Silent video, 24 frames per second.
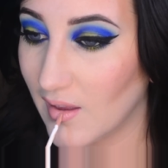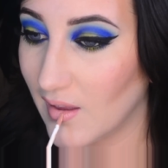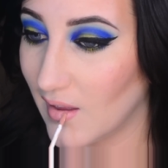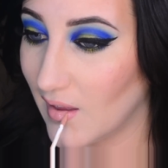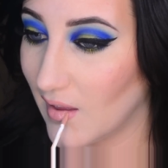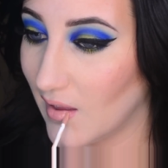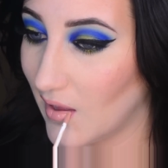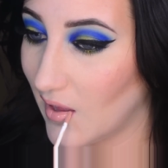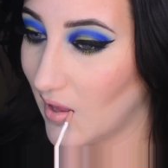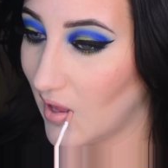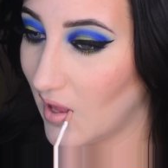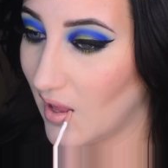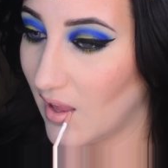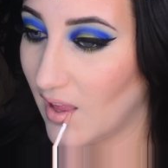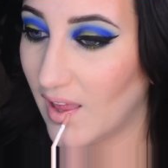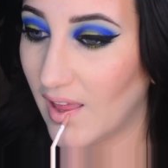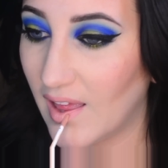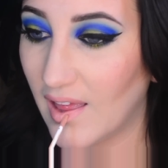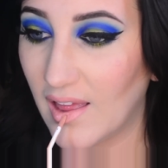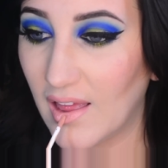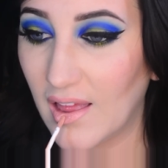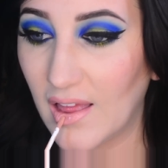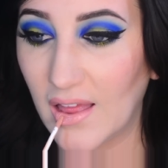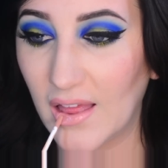
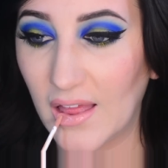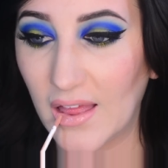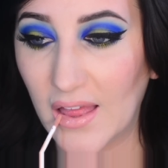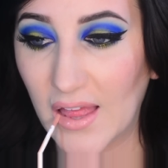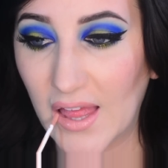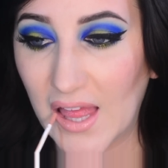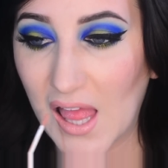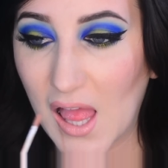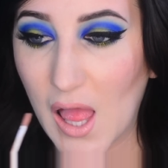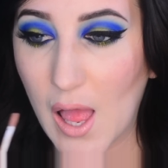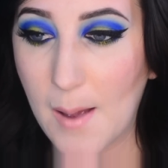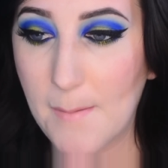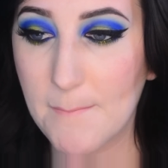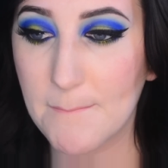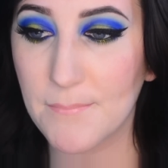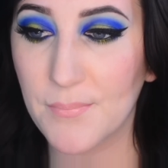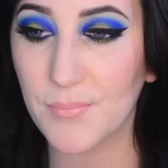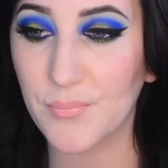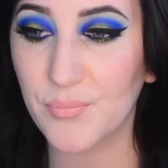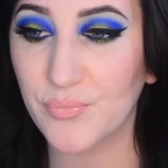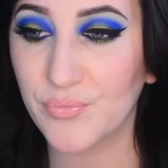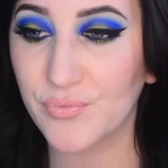(no one is talking)